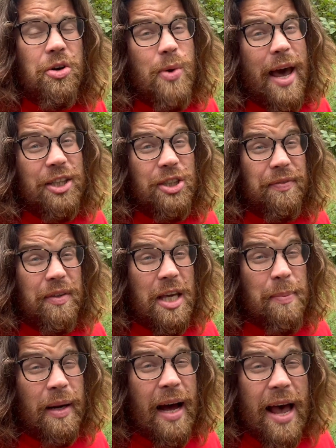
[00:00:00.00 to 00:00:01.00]
You actually have to
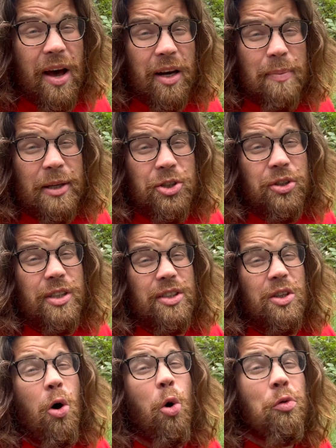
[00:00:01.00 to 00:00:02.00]
keep an eye on it to make sure it
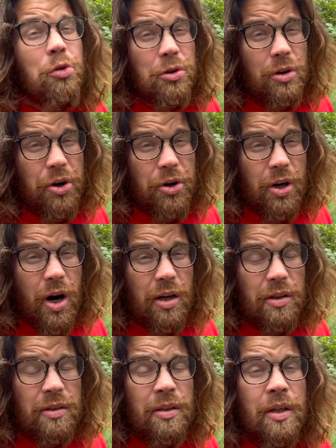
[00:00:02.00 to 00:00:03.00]
doesn't overgrow your
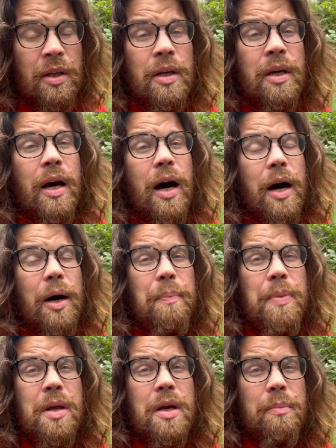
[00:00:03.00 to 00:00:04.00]
garden.
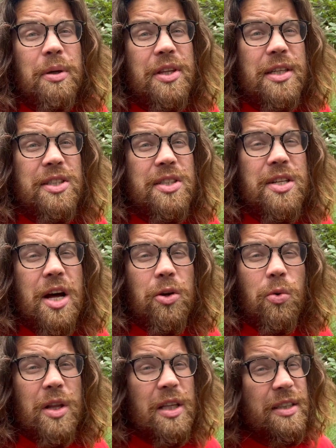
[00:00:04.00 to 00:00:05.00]
But this is
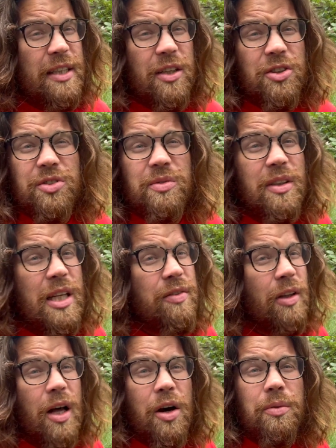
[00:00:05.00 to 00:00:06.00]
another one the deers leave
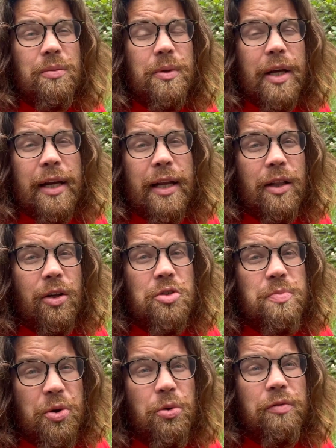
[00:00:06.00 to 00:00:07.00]
alone, and it
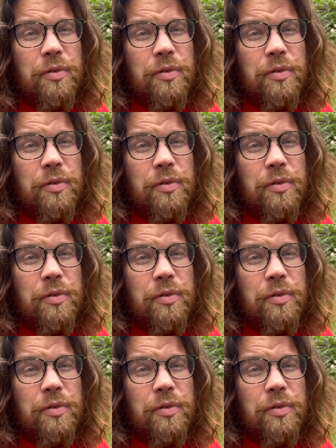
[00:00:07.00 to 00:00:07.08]
looks beautiful.